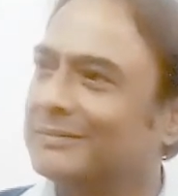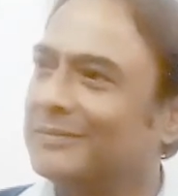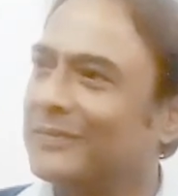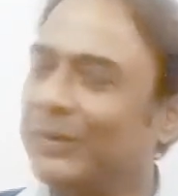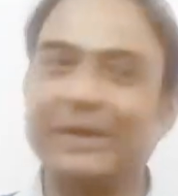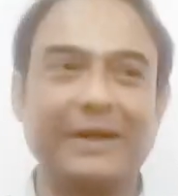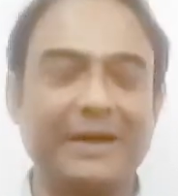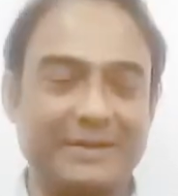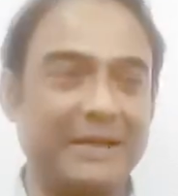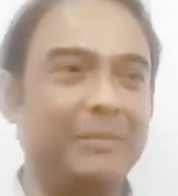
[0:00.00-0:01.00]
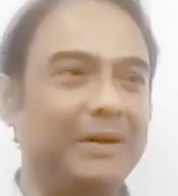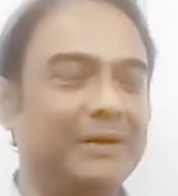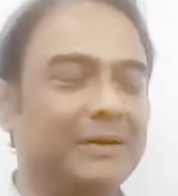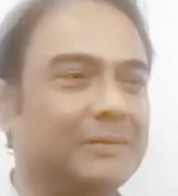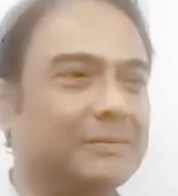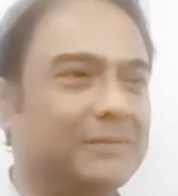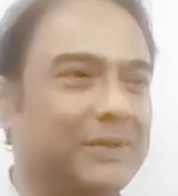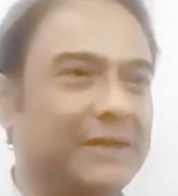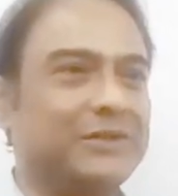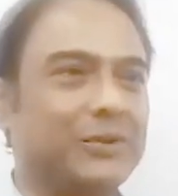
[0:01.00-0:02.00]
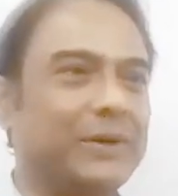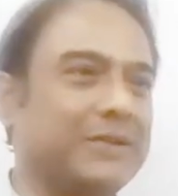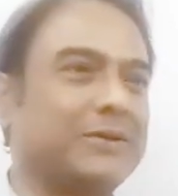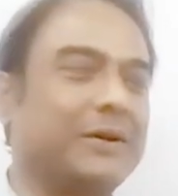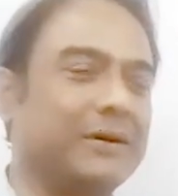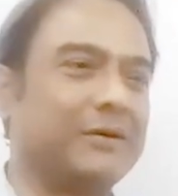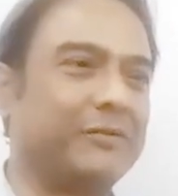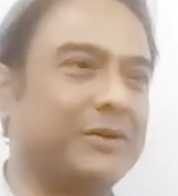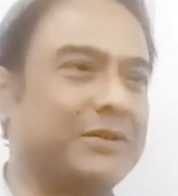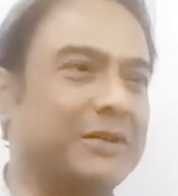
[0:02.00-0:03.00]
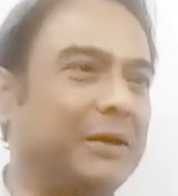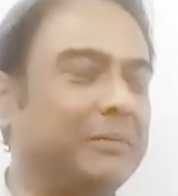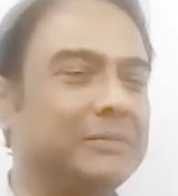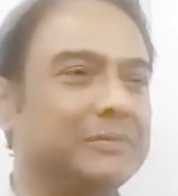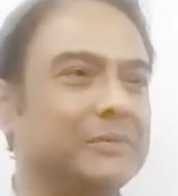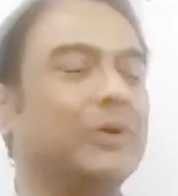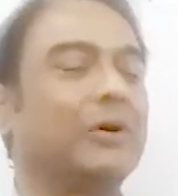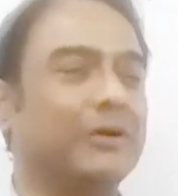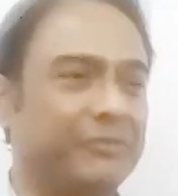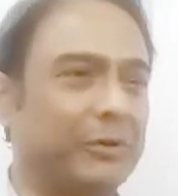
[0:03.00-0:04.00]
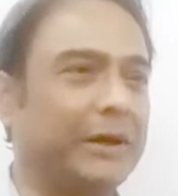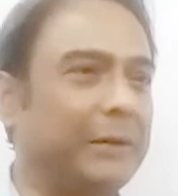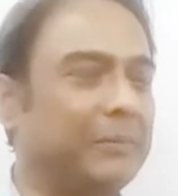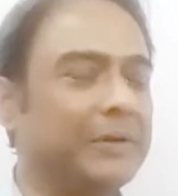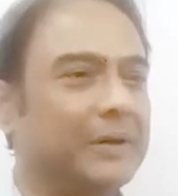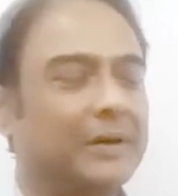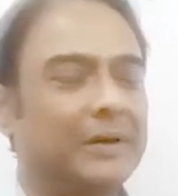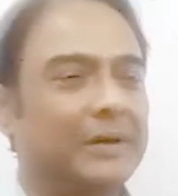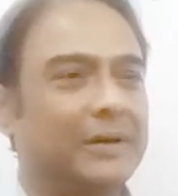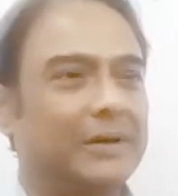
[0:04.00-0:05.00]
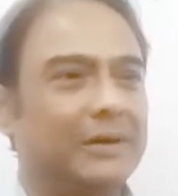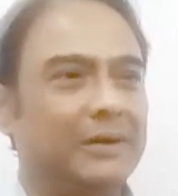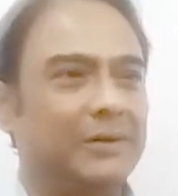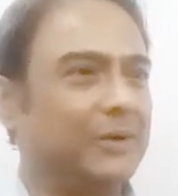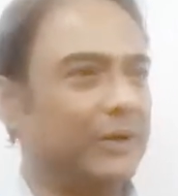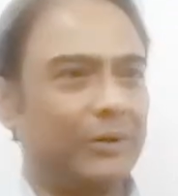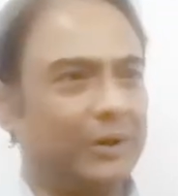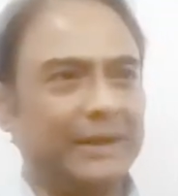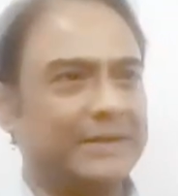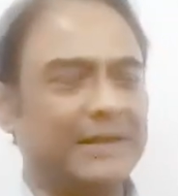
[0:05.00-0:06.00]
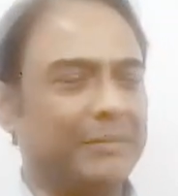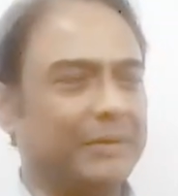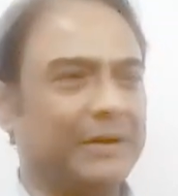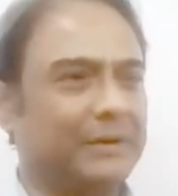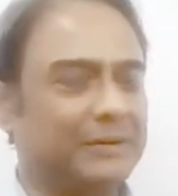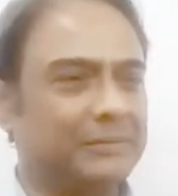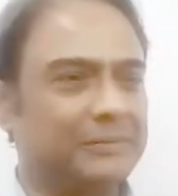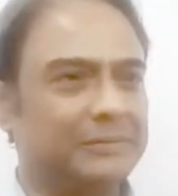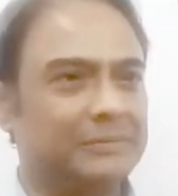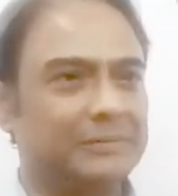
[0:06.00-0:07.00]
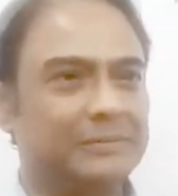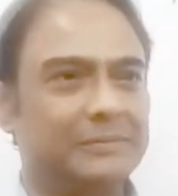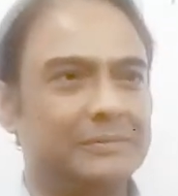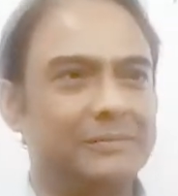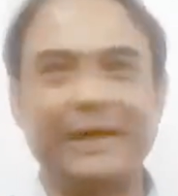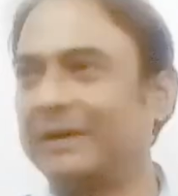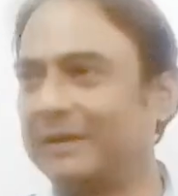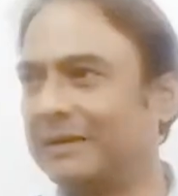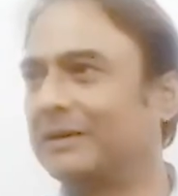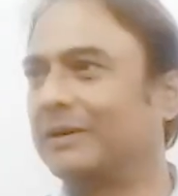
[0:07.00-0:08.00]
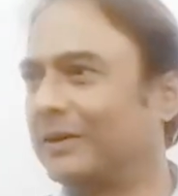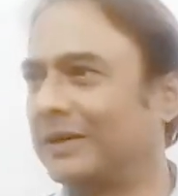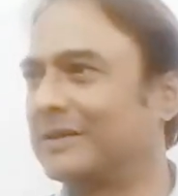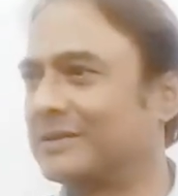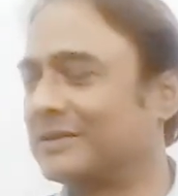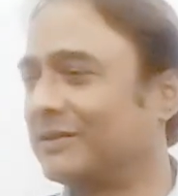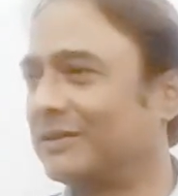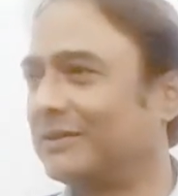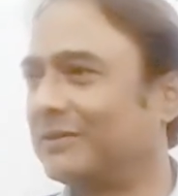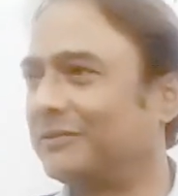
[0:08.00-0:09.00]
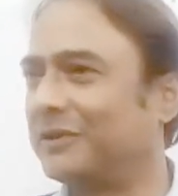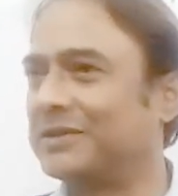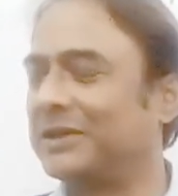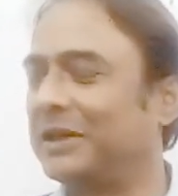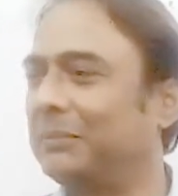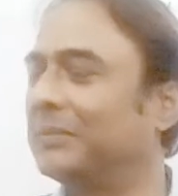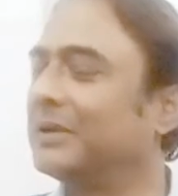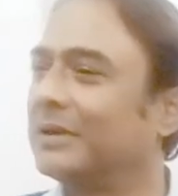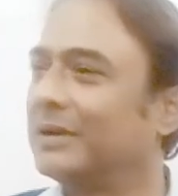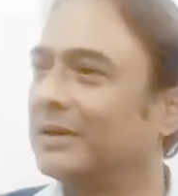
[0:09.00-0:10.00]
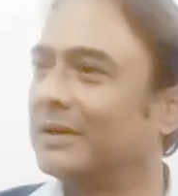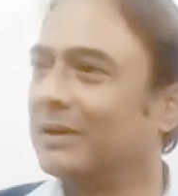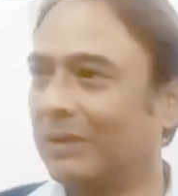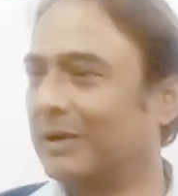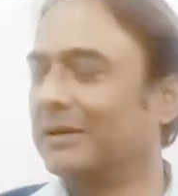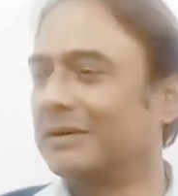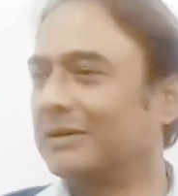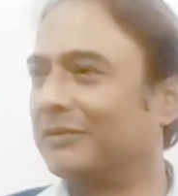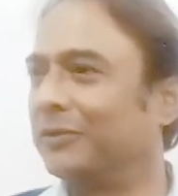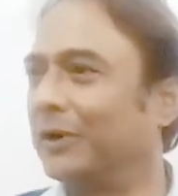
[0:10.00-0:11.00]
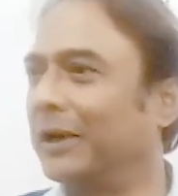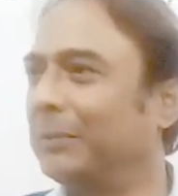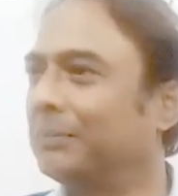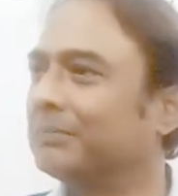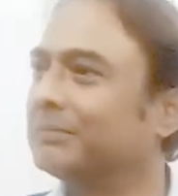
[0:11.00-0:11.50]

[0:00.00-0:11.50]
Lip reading: When the examiner tells you his or her first name or her full name, you can call the examiner by her or his first name or the full name.